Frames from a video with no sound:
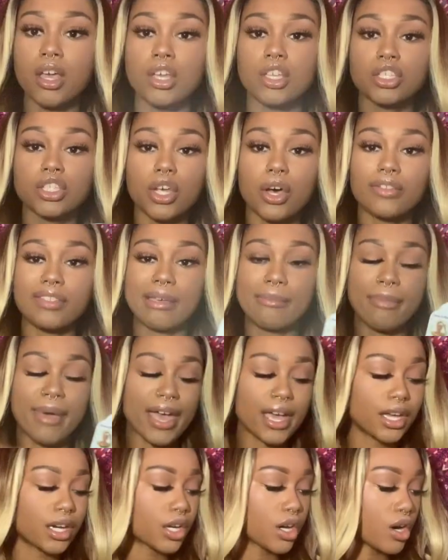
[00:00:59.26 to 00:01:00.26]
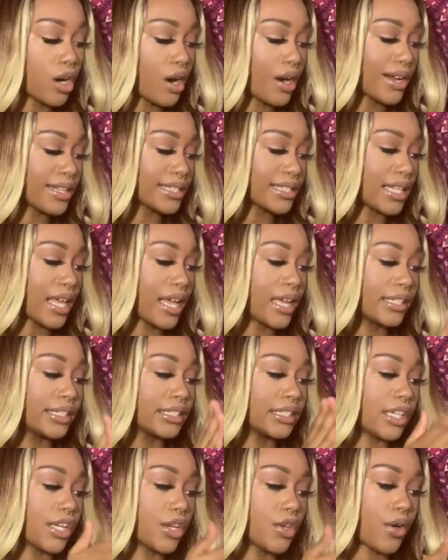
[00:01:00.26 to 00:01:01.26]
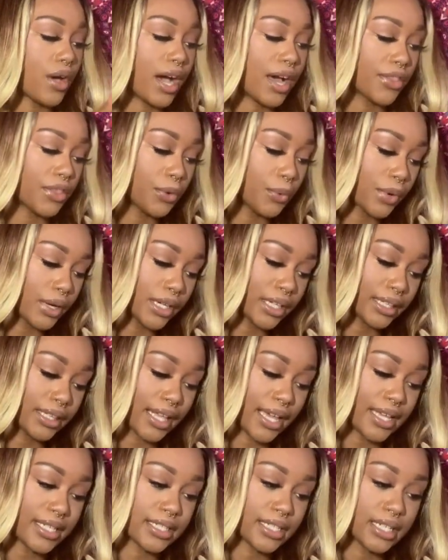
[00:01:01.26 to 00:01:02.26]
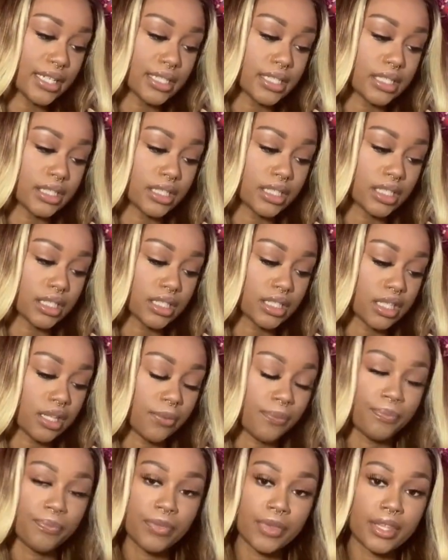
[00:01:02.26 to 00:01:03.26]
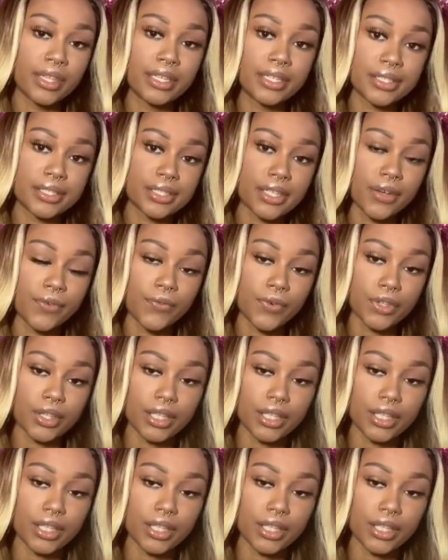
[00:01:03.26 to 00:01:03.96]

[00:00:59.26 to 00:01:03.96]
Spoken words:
So on the back of the cards, they tell you how to wear the lace, and this is just some stuff for